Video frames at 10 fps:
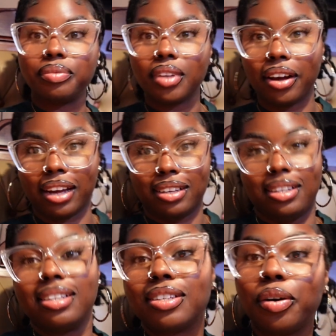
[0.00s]
Okay,
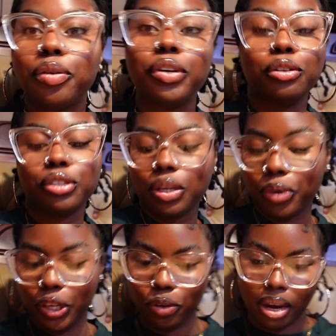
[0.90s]
so usually
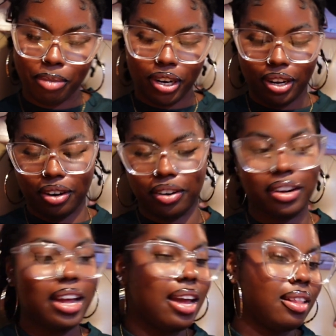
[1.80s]
when you come in here,
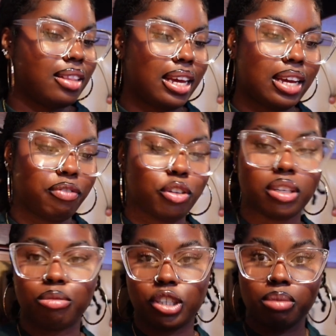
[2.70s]
they give you
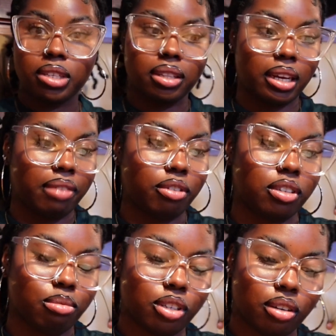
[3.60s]
some chips and they give you
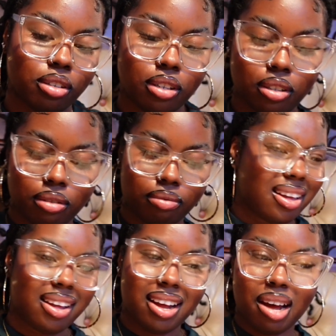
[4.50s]
some salsa.
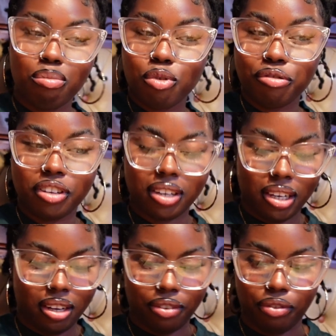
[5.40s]
I'm only gonna
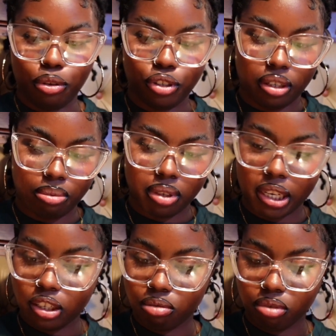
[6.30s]
eat a few chips. I
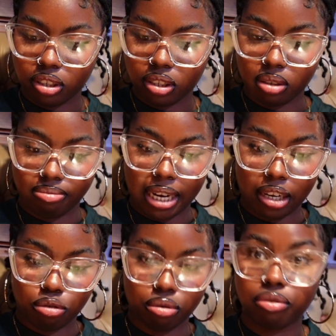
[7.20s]
just want some
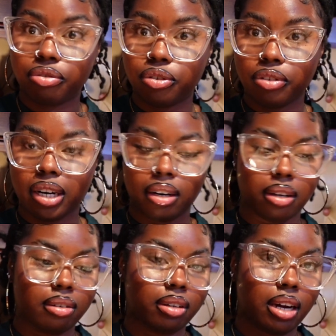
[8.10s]
actual food right now.
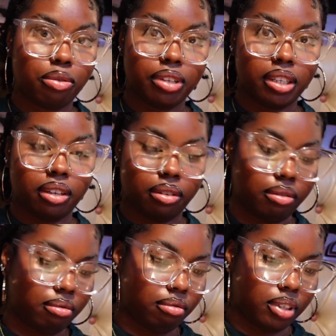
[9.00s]
I really
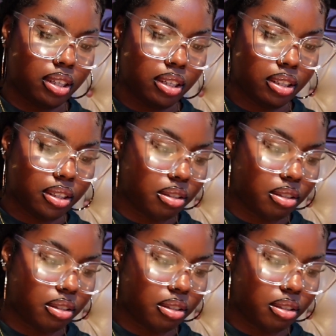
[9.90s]
don't wanna eat these